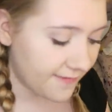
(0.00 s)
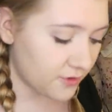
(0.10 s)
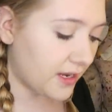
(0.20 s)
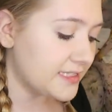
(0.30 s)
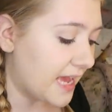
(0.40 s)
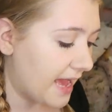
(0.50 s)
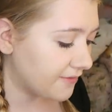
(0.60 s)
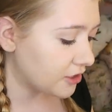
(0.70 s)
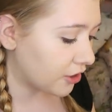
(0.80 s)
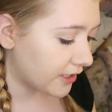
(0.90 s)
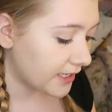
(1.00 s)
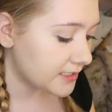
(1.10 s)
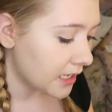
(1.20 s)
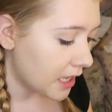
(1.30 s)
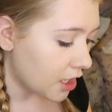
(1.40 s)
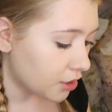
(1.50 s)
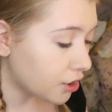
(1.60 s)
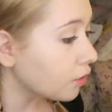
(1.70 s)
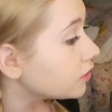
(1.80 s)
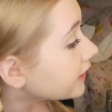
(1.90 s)
If you guys haven't heard it,
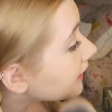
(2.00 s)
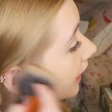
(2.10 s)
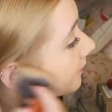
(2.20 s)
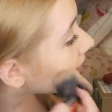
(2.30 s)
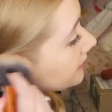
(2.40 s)
go look it up.